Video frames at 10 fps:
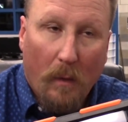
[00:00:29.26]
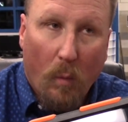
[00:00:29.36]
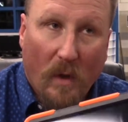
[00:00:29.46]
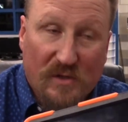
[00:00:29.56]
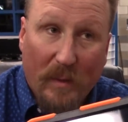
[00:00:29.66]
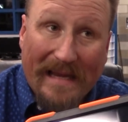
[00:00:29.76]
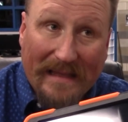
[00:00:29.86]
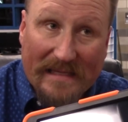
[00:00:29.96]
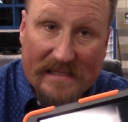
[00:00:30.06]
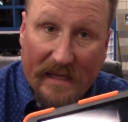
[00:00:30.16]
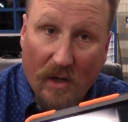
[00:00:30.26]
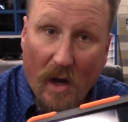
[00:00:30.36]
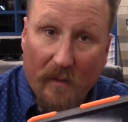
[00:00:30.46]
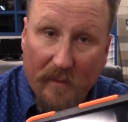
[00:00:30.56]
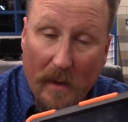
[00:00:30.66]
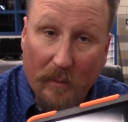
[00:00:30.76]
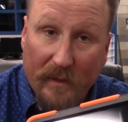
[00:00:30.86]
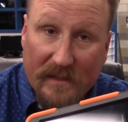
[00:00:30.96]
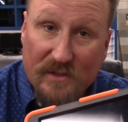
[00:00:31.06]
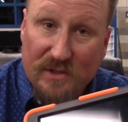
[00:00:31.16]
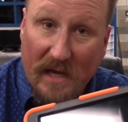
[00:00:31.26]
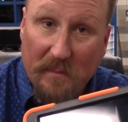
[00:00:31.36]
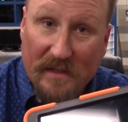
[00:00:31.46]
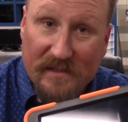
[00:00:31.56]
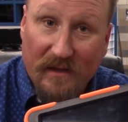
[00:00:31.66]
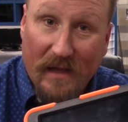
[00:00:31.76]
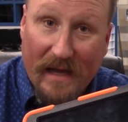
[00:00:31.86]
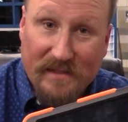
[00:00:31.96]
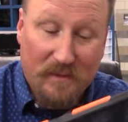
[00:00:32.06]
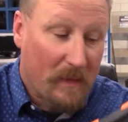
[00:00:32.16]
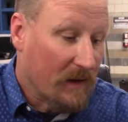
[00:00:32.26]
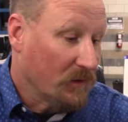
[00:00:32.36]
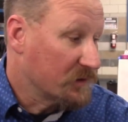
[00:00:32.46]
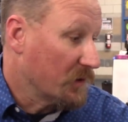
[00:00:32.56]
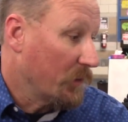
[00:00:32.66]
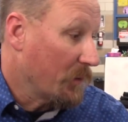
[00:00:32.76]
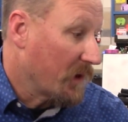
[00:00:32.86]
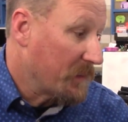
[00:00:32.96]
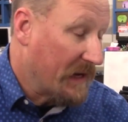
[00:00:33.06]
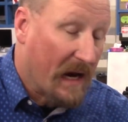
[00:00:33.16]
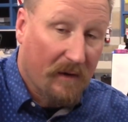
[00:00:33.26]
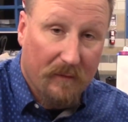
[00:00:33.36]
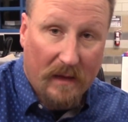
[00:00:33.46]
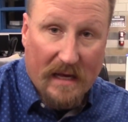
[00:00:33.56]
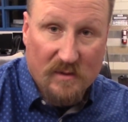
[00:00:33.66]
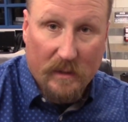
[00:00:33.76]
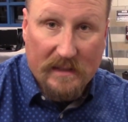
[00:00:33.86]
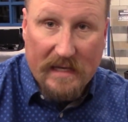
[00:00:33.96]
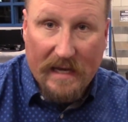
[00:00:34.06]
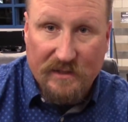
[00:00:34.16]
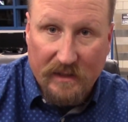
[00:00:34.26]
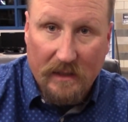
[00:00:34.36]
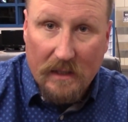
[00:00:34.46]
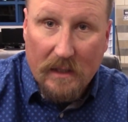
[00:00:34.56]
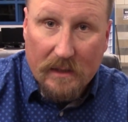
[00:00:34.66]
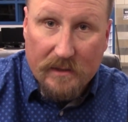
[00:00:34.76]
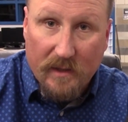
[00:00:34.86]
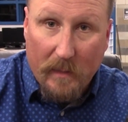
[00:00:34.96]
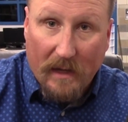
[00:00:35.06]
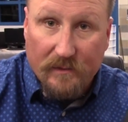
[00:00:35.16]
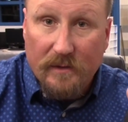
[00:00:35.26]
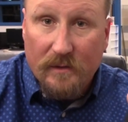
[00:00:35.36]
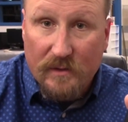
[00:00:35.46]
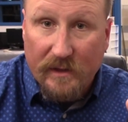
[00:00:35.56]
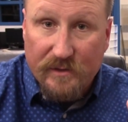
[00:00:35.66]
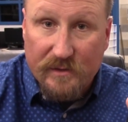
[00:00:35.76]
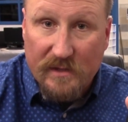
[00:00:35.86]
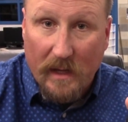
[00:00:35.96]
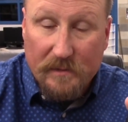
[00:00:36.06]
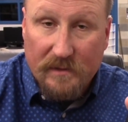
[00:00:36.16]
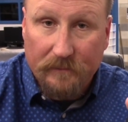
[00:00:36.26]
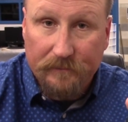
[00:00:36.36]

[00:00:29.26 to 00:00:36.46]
Once we get this thing off, remember it is a giant piece of glass and metal, so we want to be careful as we attach it to the mount. So here's your steps.